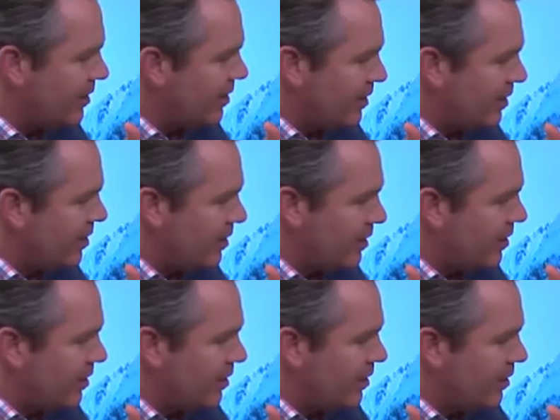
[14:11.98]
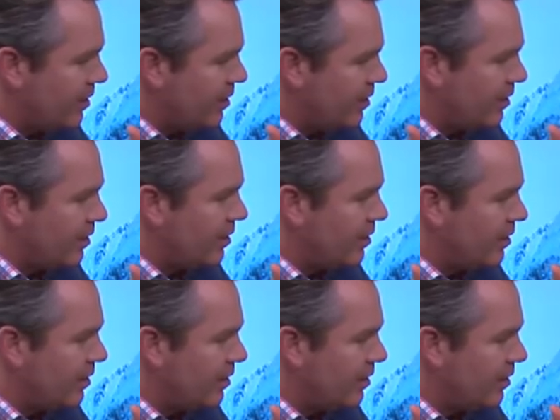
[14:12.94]

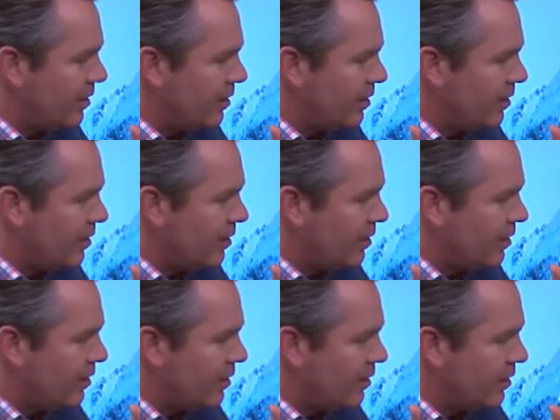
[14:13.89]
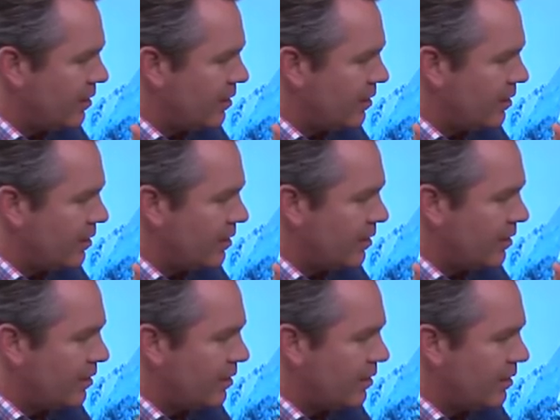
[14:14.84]

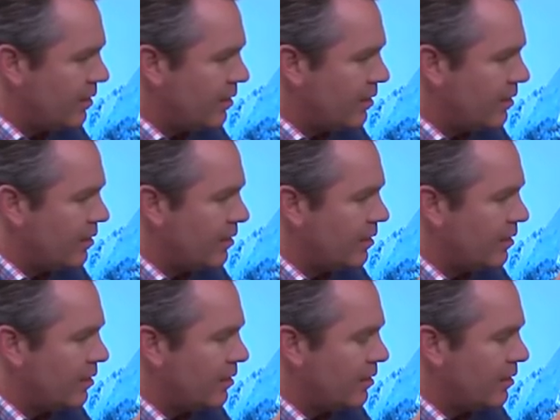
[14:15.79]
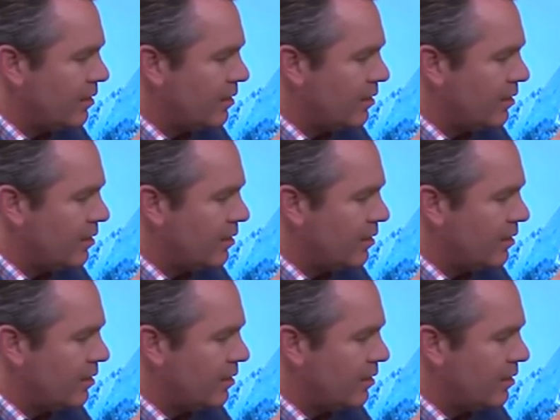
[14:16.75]
No words are spoken by the person on screen.